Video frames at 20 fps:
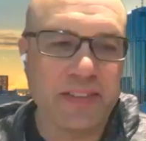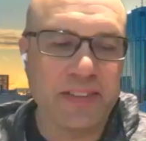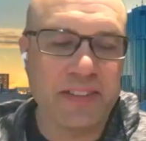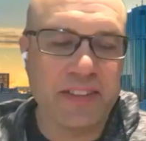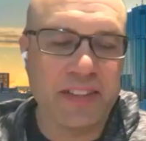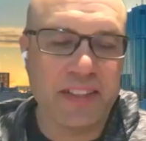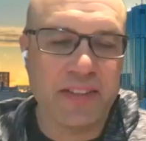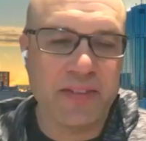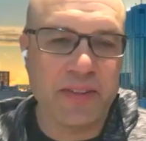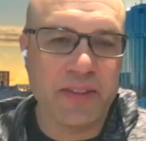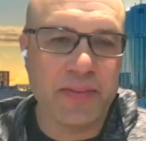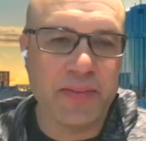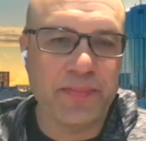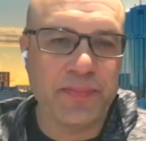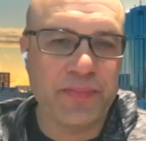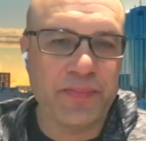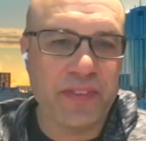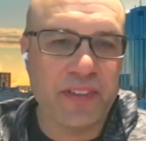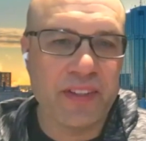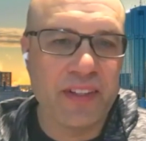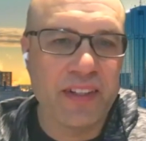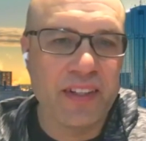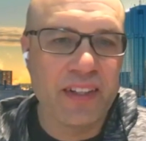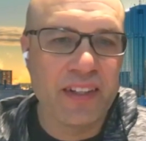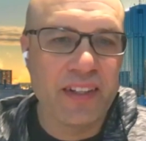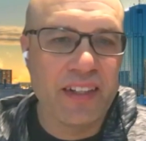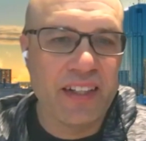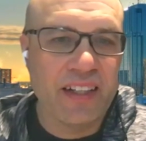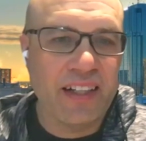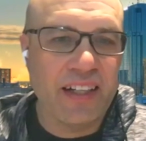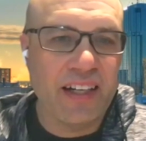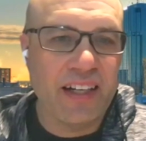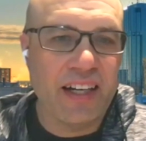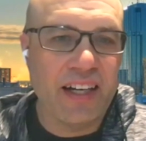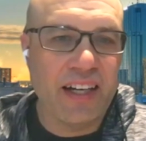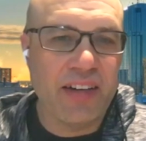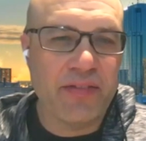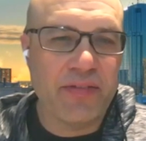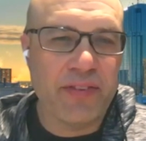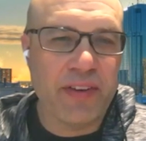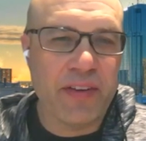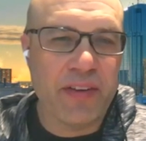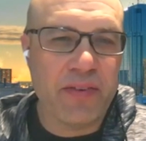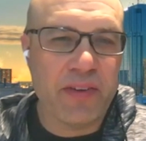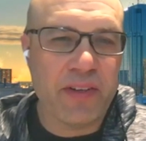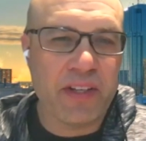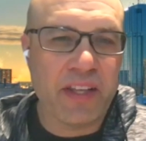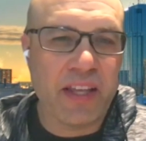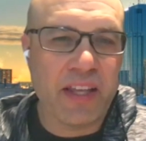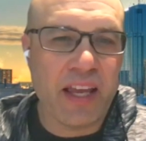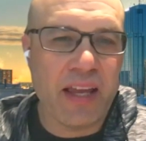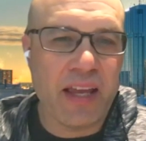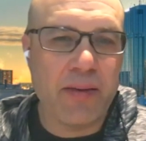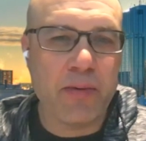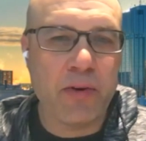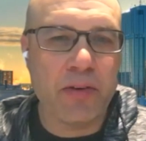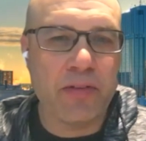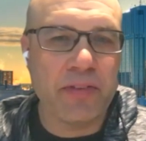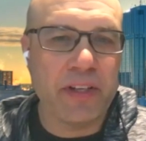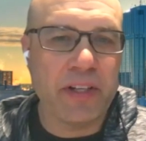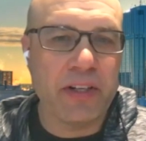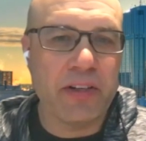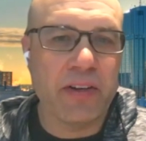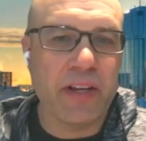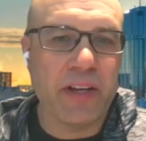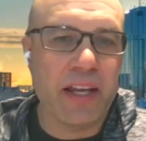Let's check that one out. Favorite game or video